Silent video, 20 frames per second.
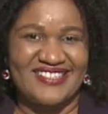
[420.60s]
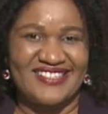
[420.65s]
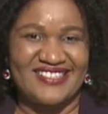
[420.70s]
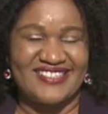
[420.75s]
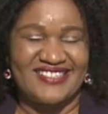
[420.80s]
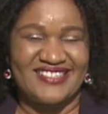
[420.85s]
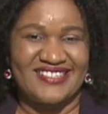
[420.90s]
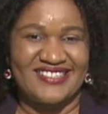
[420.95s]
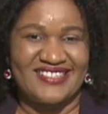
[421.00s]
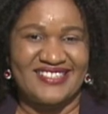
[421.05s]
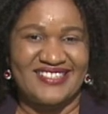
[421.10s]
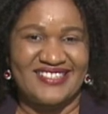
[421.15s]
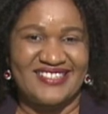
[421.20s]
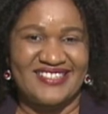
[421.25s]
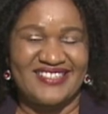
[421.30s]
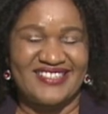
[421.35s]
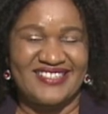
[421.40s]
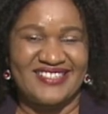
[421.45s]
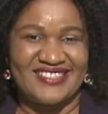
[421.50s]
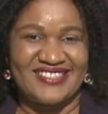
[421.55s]

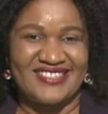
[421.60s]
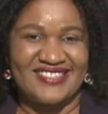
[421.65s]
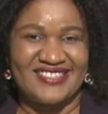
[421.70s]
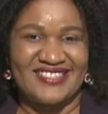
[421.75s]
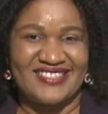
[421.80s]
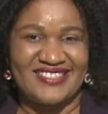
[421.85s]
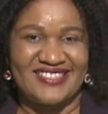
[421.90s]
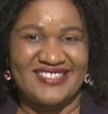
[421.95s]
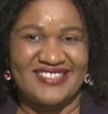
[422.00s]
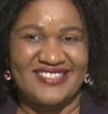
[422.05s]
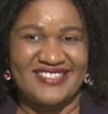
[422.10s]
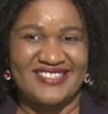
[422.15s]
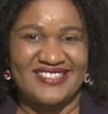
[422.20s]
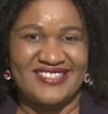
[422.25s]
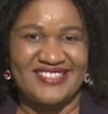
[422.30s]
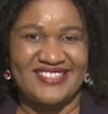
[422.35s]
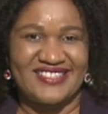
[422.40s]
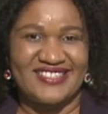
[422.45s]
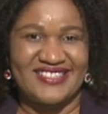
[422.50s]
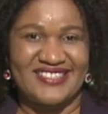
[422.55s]

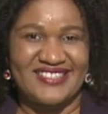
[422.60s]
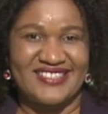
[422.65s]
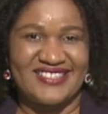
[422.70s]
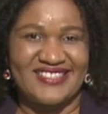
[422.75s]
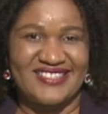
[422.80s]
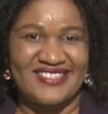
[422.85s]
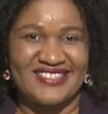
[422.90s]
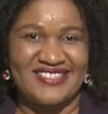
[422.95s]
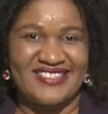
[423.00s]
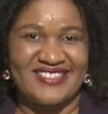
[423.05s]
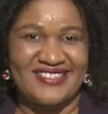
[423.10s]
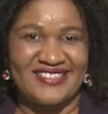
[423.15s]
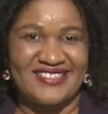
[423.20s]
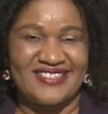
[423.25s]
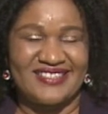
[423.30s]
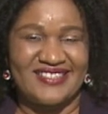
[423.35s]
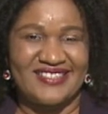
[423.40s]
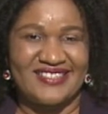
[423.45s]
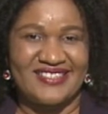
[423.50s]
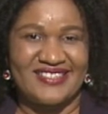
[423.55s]

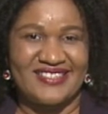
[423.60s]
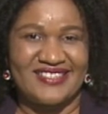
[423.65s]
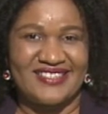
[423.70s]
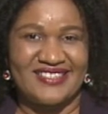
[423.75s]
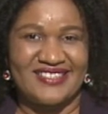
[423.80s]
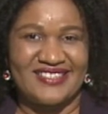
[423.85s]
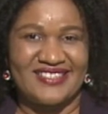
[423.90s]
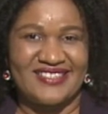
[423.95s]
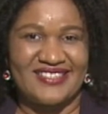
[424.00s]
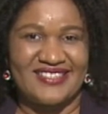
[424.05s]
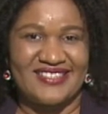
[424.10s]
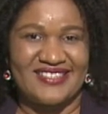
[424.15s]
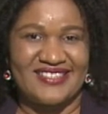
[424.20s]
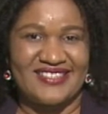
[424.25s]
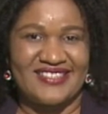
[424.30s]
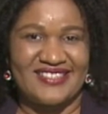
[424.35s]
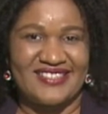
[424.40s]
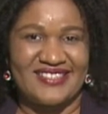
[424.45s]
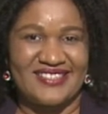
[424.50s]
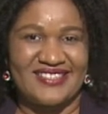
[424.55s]

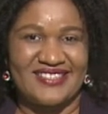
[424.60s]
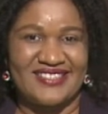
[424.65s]
This person isn't speaking.